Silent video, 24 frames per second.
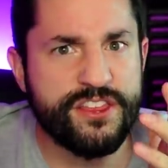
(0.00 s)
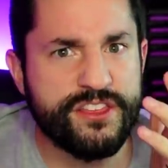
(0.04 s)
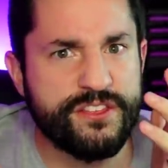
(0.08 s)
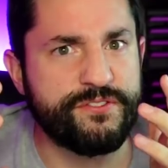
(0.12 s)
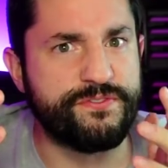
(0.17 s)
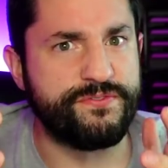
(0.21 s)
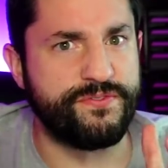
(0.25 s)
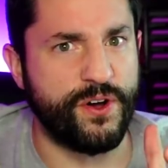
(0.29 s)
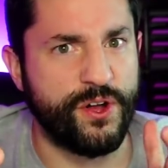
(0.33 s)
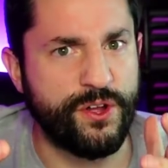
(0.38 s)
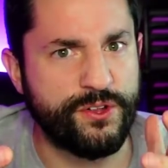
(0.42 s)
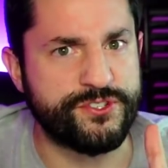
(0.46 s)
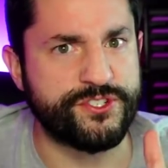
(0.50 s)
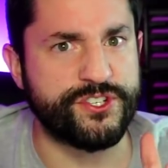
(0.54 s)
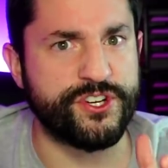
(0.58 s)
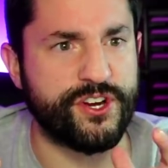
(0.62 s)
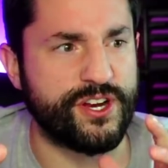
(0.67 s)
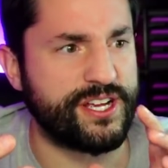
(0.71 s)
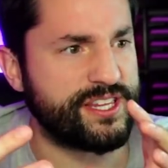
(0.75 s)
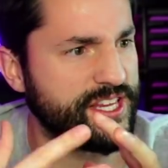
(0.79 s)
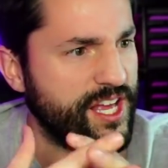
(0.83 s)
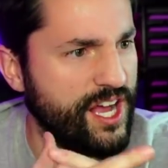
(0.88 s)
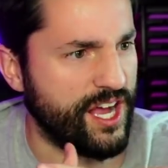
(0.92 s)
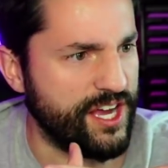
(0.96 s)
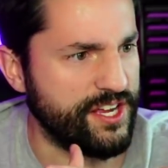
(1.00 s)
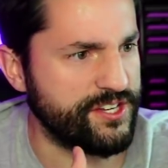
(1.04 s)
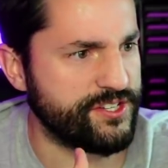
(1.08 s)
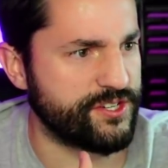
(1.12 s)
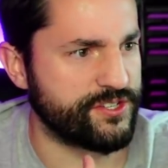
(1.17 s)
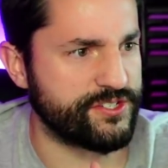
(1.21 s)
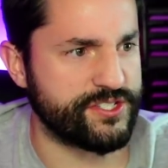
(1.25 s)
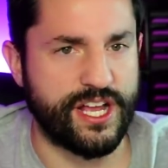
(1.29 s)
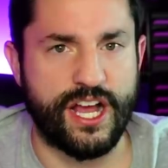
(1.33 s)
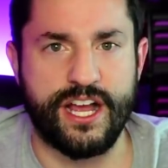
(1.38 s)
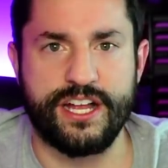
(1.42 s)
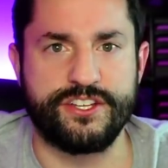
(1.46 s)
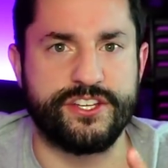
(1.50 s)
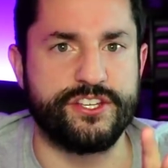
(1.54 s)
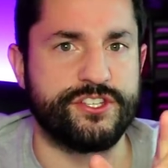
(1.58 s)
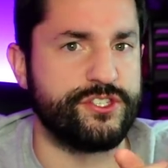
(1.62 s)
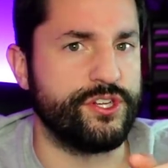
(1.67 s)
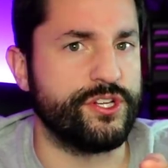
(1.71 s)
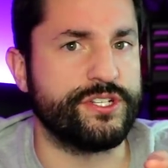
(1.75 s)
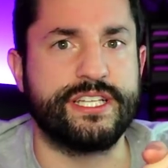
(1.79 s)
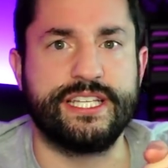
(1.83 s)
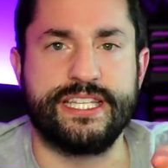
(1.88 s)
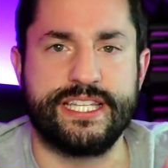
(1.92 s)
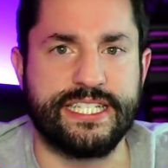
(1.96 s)
The vulture and the hunters. I
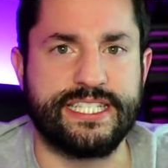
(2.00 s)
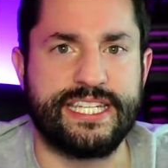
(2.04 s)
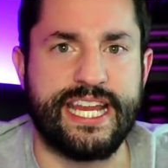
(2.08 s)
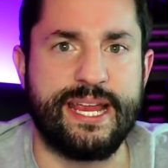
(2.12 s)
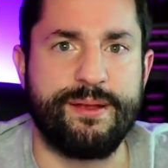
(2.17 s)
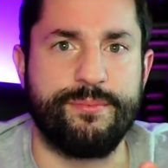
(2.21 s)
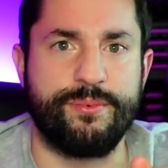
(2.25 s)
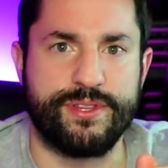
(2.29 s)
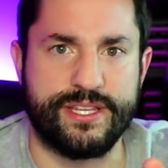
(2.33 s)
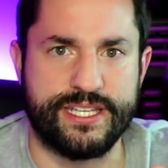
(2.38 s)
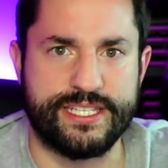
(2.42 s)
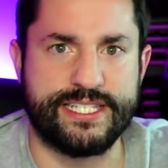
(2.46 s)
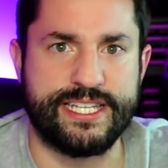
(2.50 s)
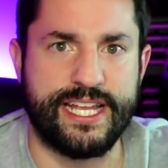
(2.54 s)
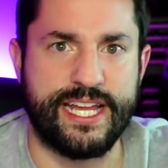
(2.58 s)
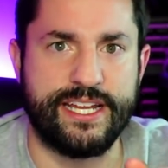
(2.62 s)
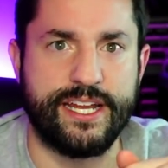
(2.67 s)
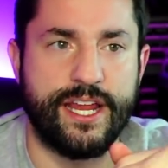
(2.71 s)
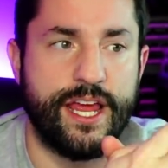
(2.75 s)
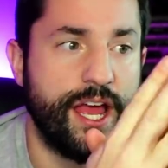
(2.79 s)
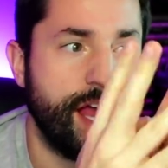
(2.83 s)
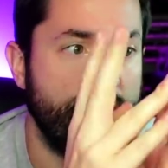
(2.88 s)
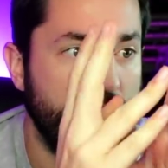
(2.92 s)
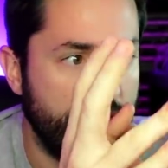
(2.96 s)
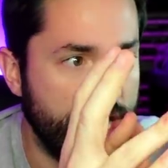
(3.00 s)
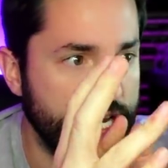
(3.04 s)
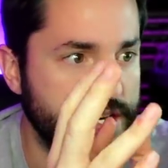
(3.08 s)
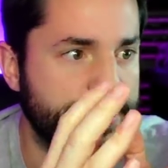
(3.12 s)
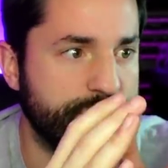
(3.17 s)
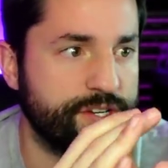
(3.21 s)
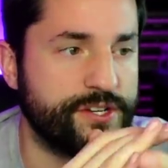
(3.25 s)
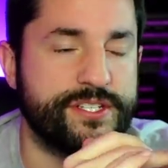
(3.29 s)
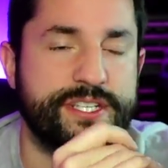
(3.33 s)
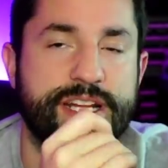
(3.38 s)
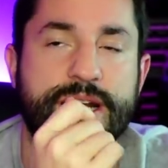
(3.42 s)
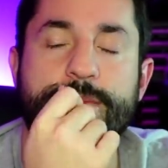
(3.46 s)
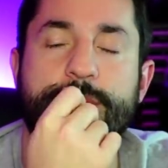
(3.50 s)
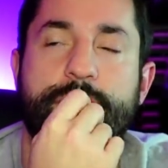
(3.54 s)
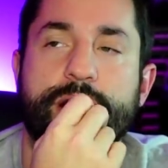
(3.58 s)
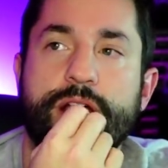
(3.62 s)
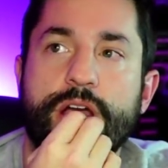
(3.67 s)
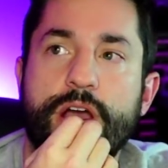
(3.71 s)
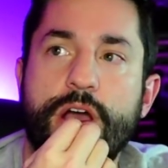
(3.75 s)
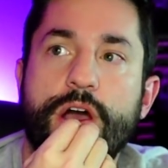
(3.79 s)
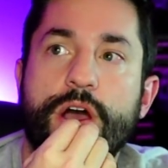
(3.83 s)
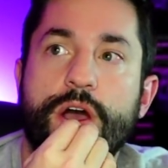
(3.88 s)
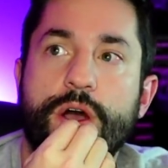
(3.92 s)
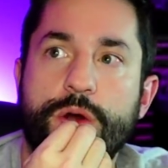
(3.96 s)
just looked at the table that said hunters and I'm
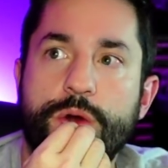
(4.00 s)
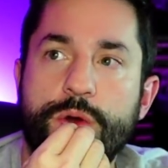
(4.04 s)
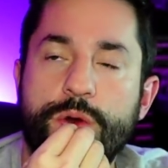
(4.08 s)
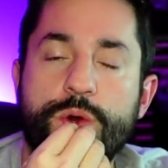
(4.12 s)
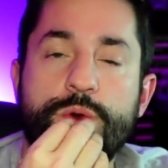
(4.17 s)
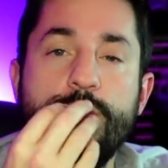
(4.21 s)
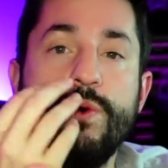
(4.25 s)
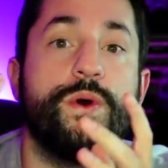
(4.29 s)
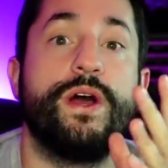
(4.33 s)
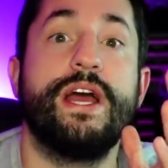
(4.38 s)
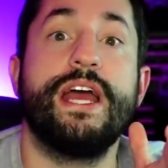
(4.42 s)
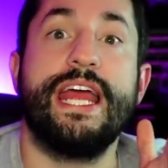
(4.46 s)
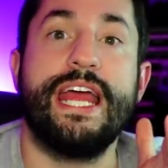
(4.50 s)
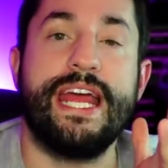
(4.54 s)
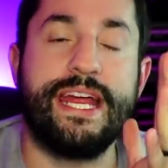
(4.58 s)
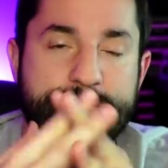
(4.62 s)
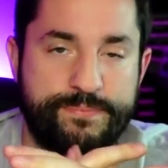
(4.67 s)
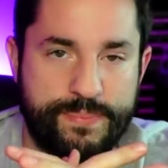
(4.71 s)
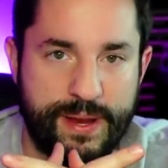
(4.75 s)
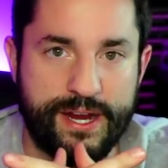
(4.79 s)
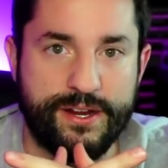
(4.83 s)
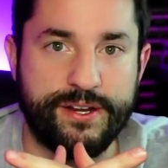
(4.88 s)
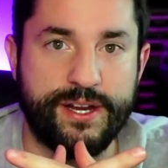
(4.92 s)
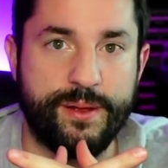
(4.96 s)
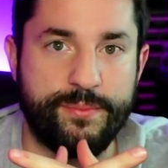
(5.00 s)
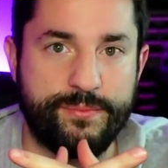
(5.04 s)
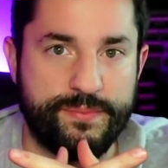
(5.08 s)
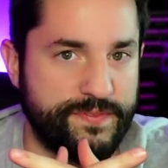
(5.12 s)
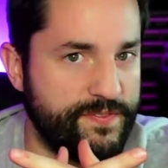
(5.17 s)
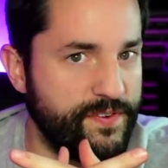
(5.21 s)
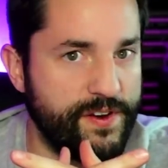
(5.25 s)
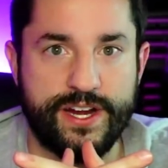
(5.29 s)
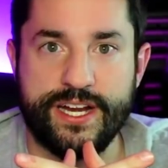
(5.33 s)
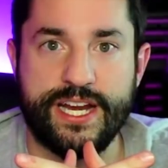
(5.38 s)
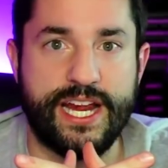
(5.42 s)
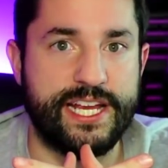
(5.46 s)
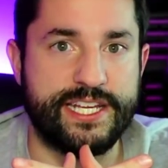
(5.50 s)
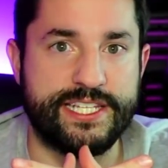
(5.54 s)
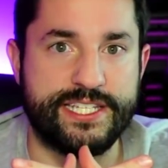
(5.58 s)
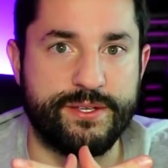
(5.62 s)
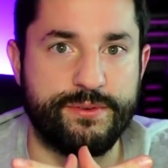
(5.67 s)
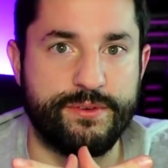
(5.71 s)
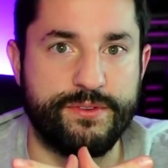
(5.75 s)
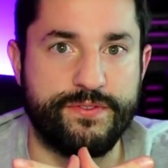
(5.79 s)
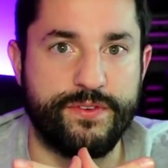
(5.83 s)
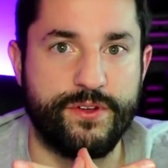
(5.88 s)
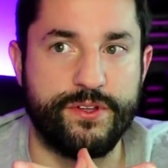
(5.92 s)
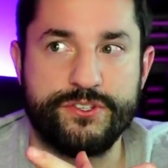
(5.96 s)
like, ooh, it paired up very
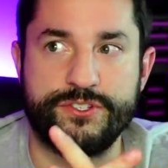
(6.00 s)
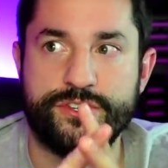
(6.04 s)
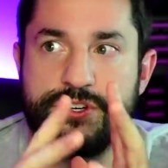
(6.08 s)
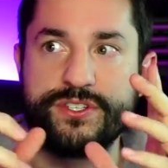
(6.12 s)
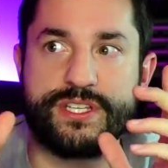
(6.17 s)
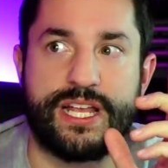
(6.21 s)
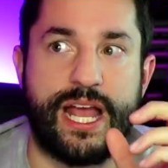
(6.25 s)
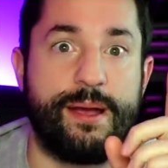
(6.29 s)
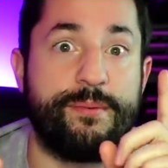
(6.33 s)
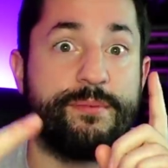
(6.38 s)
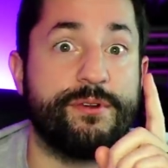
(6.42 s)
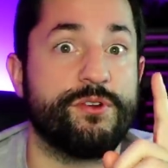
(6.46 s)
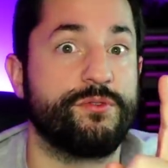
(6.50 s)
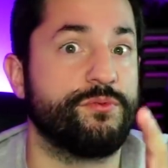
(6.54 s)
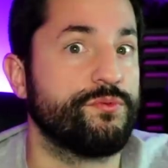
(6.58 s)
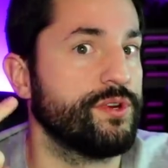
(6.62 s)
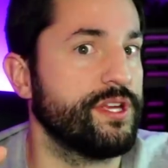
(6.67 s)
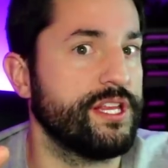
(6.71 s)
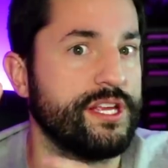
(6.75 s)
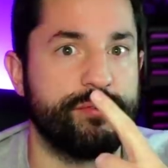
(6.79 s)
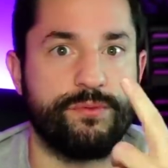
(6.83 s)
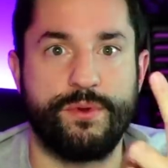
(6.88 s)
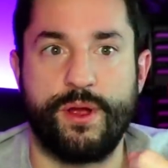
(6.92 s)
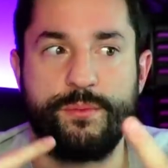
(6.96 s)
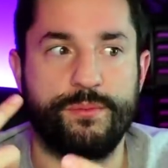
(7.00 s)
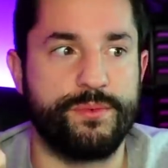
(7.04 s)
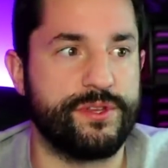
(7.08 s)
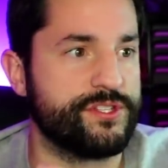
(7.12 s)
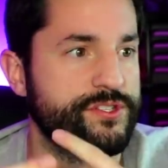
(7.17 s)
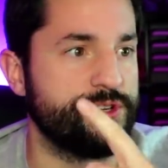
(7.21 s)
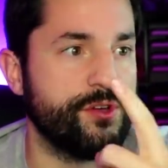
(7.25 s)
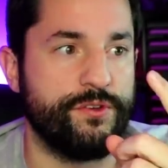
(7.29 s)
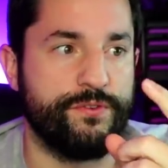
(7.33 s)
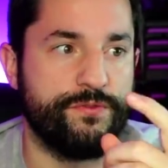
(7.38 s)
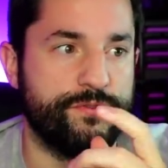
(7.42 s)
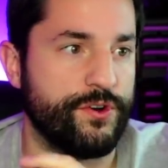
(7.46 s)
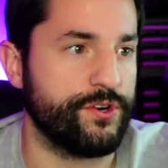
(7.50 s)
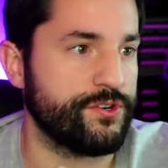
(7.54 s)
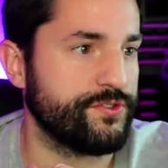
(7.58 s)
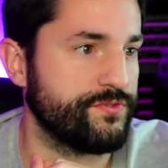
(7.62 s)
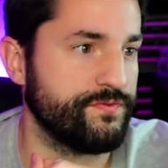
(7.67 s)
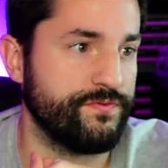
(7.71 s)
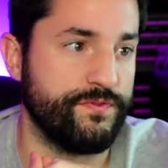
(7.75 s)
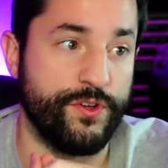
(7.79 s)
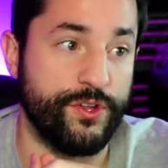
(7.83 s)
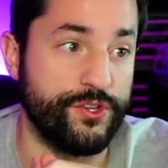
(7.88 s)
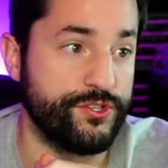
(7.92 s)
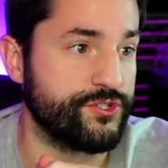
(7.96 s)
nicely with vultures. I'm going to really run with this whole
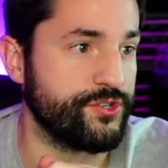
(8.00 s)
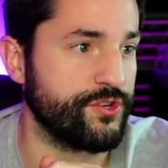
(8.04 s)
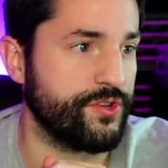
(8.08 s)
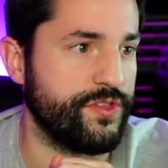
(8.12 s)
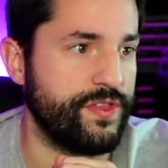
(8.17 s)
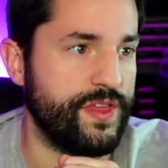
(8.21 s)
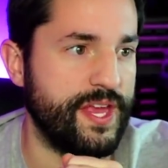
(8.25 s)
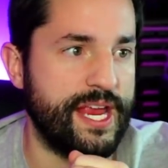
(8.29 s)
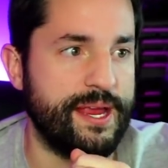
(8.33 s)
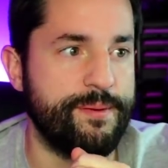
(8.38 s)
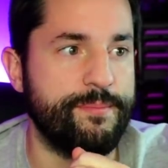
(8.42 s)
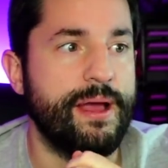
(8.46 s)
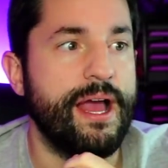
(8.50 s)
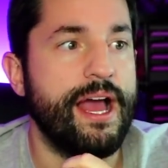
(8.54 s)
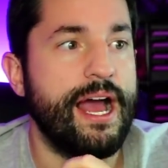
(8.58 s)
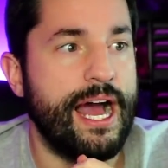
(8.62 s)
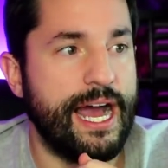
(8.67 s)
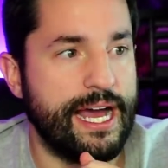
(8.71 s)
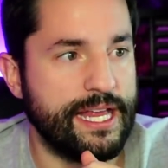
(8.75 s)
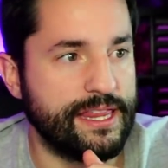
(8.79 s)
vulture theme.